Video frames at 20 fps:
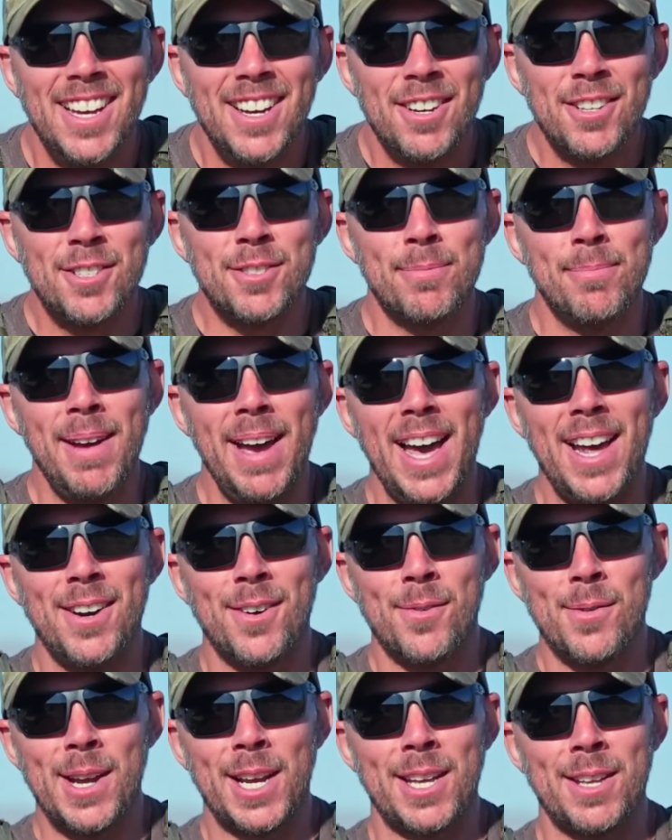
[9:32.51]
What's the matter,
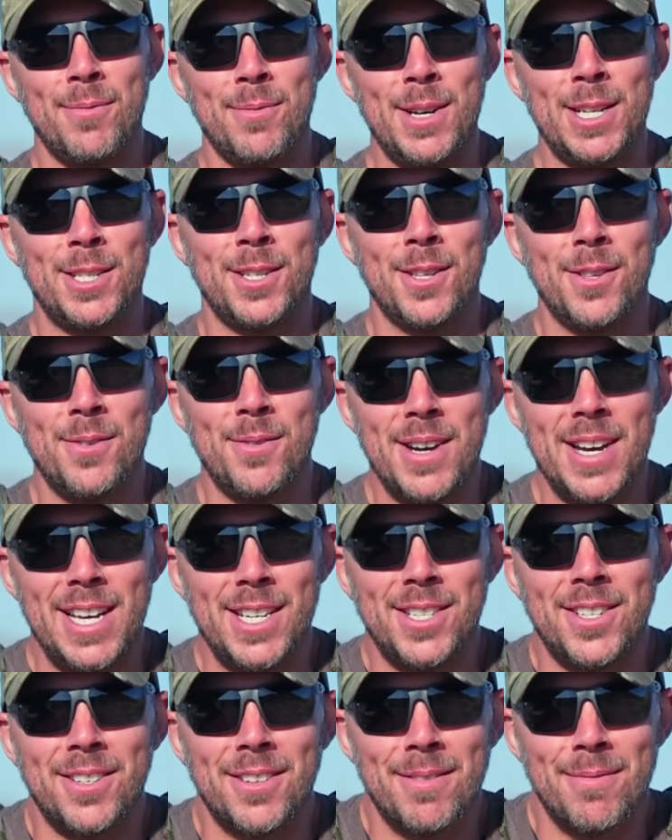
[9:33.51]
Wicked Witch of the West?
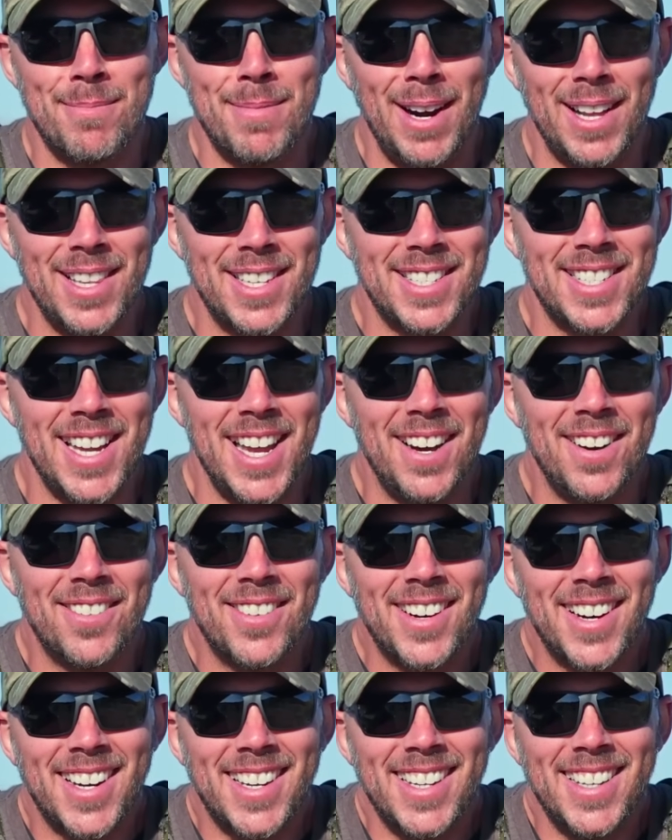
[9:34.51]
Your umbrella's not
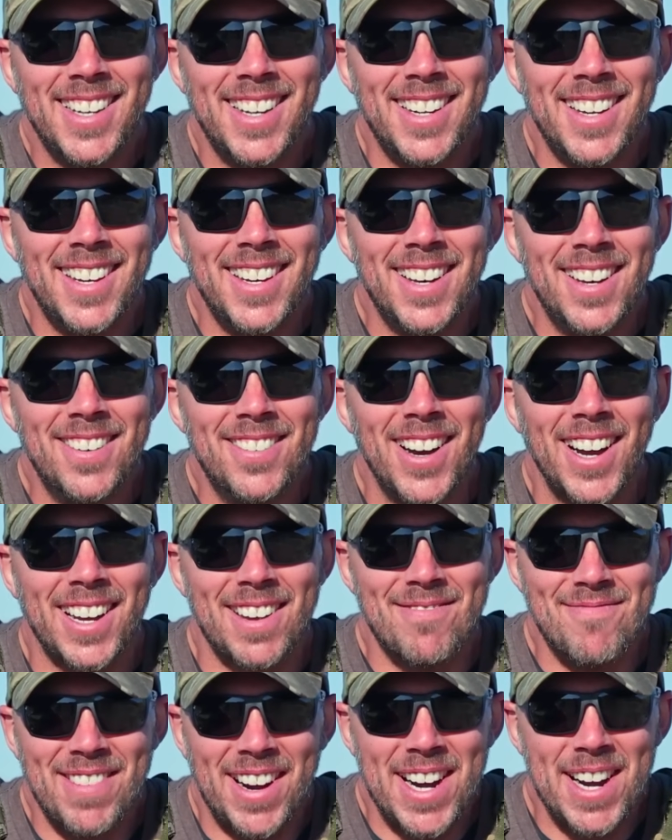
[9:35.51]
working? Look at
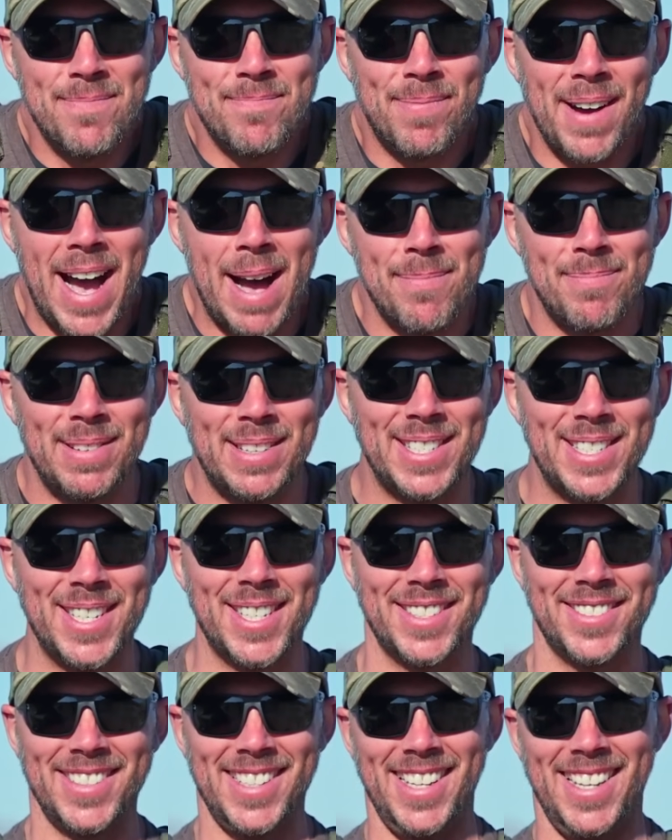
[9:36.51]
Mary Poppins
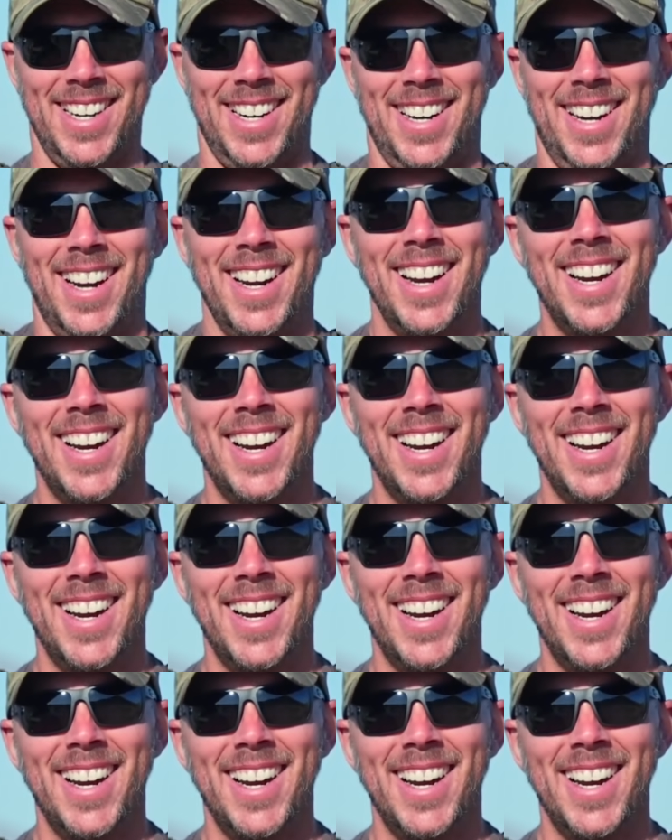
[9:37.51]
over there.